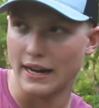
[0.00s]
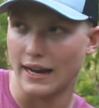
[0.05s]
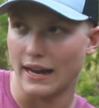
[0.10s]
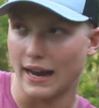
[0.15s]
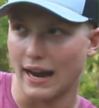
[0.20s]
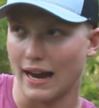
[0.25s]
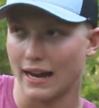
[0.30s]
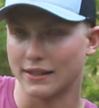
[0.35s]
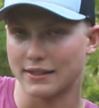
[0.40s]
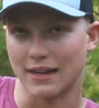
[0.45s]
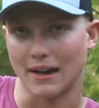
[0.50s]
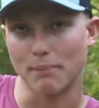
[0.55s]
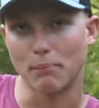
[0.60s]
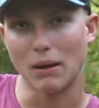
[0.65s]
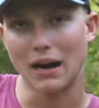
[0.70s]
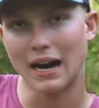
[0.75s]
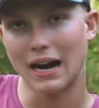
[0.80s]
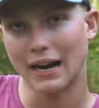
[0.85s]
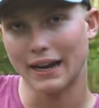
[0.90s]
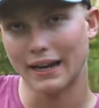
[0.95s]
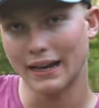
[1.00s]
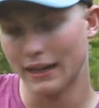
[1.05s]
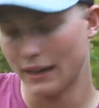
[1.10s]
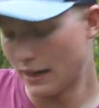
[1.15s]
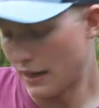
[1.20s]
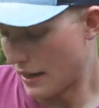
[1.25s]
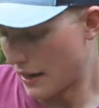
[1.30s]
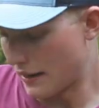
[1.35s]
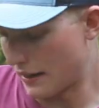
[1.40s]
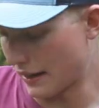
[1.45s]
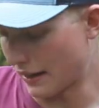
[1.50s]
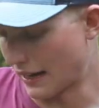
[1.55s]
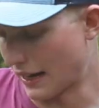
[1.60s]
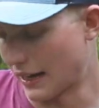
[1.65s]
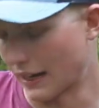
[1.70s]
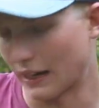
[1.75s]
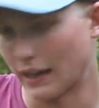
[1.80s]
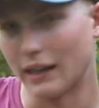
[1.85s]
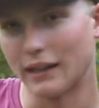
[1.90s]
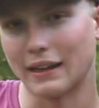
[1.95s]
it has that pocket that
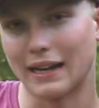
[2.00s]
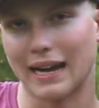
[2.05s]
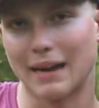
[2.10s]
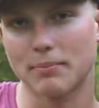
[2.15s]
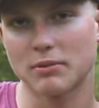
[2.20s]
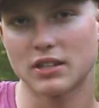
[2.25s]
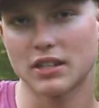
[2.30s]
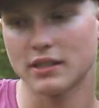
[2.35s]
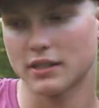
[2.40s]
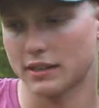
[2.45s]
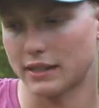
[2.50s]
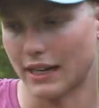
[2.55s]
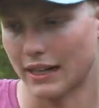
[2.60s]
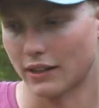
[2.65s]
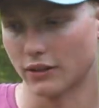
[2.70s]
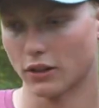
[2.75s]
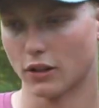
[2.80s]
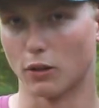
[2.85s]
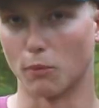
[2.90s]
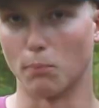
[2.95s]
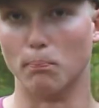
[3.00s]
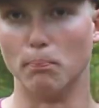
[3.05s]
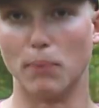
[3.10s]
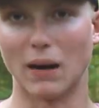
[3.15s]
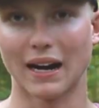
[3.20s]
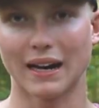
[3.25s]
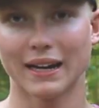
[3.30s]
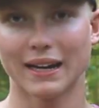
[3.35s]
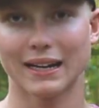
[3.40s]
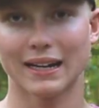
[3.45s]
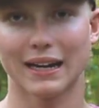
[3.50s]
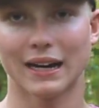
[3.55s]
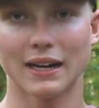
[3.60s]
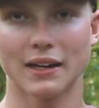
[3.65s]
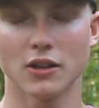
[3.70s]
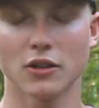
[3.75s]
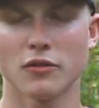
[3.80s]
kind of collapses. It's like a little bucket kind